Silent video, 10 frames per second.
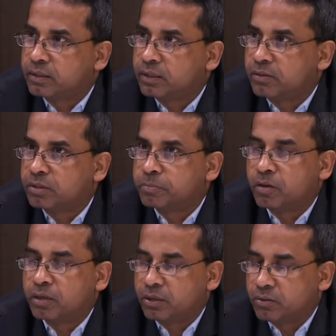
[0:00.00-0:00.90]
he
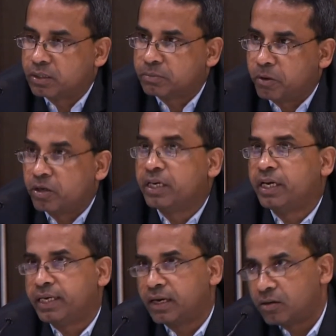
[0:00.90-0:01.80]
was born in
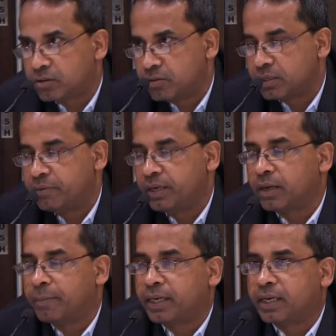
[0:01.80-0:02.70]
India, although he was living in
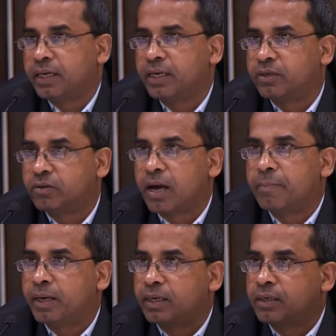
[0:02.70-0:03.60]
America, he had to
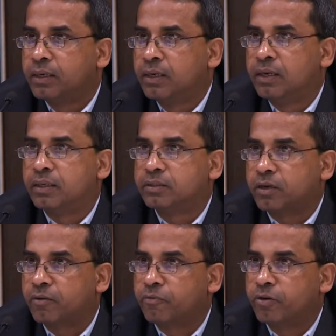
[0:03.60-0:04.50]
come and
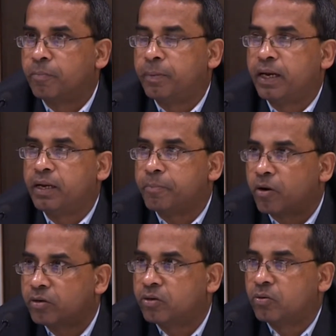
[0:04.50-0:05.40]
play an
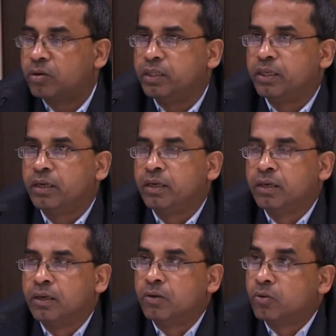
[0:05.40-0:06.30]
important role in the
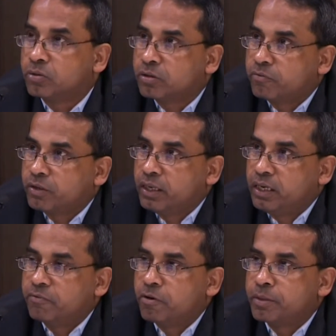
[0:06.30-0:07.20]
growth of
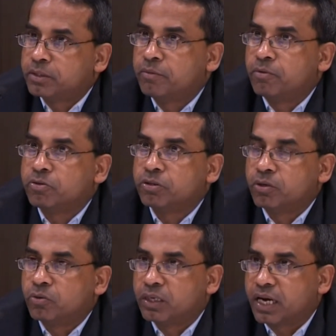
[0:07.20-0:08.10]
the information revolution
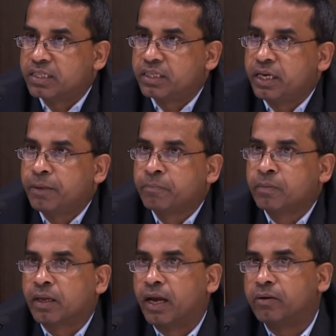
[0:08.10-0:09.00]
in our own country,
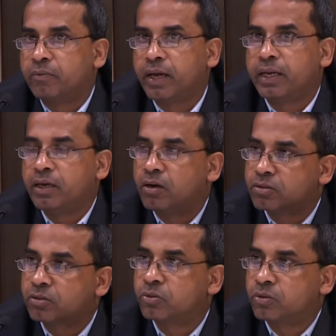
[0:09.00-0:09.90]
and where he
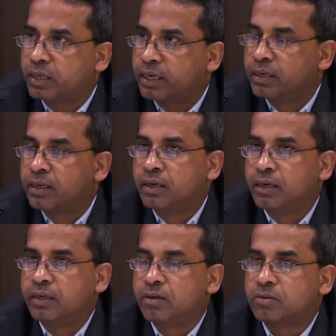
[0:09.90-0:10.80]
also
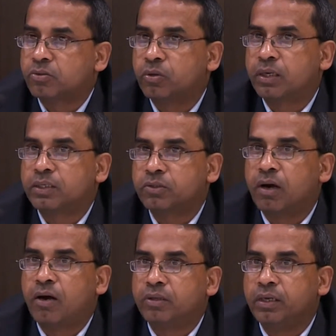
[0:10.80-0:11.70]
showed us to
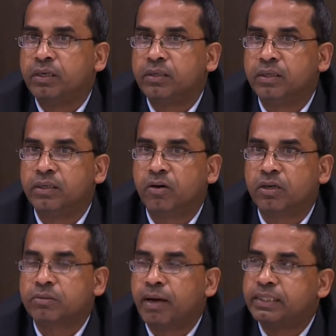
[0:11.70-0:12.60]
how in the
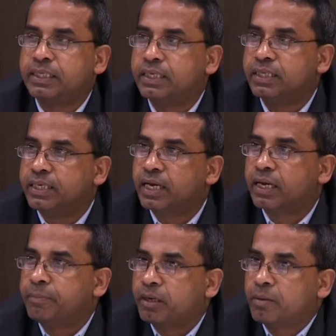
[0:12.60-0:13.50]
context of ICTs, India
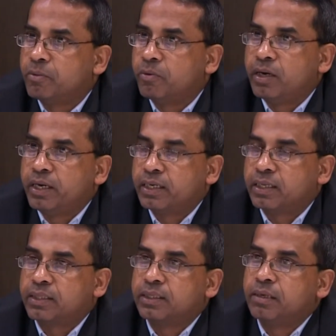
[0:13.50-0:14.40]
can become a world
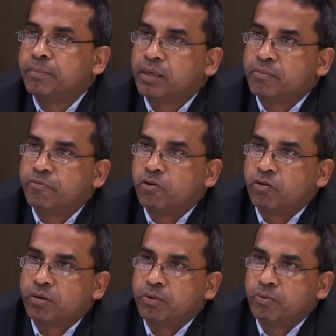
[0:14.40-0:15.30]
leader rather than become a
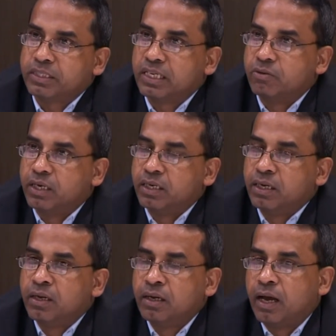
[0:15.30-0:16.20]
follower of the Western world.
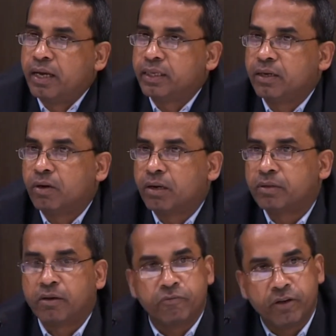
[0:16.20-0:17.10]
I think one
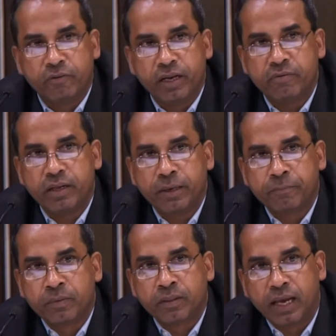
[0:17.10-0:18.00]
of the very, very
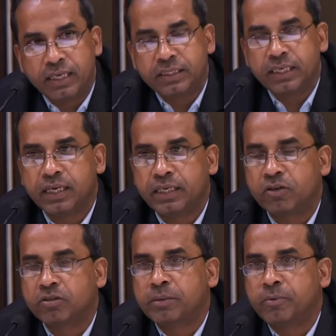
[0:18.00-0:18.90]
nice that he
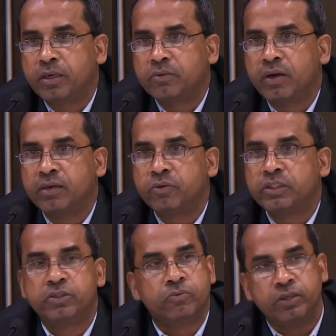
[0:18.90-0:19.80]
talks about is,
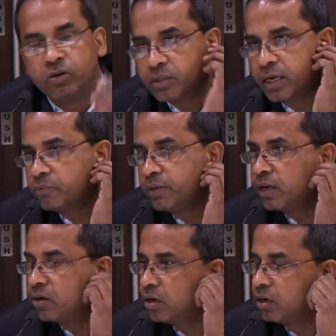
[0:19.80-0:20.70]
which we know that we
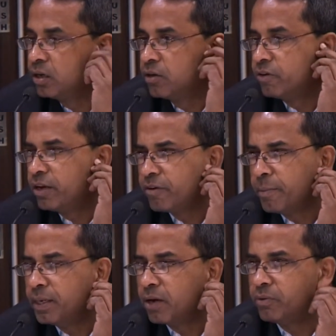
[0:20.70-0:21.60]
are all very
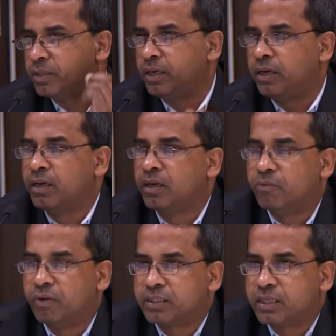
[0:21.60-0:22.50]
familiar with the
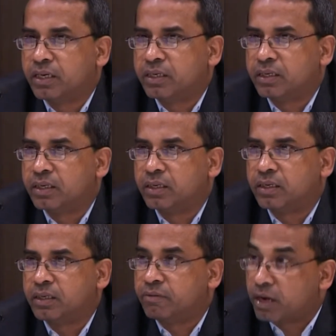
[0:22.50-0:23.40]
Western
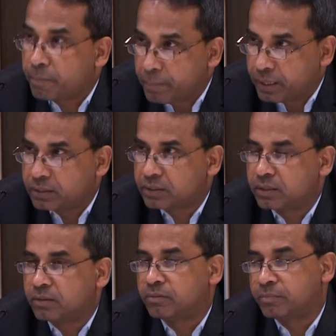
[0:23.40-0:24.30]
developments,
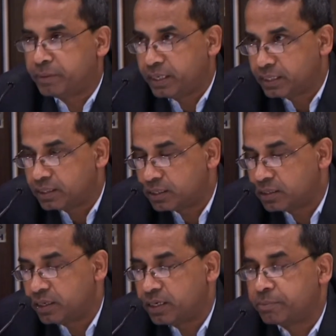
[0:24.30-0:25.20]
be it in the
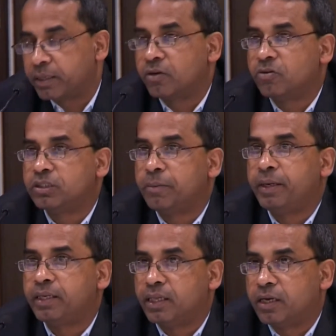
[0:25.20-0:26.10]
area of technology,
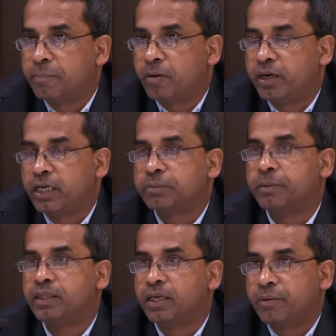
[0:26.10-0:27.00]
be it in the area of politics,
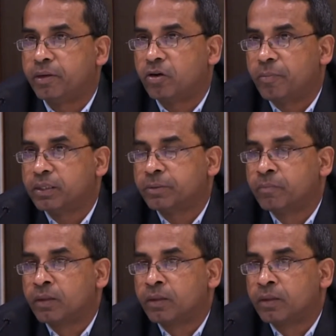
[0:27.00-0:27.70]
be it in the area of economics.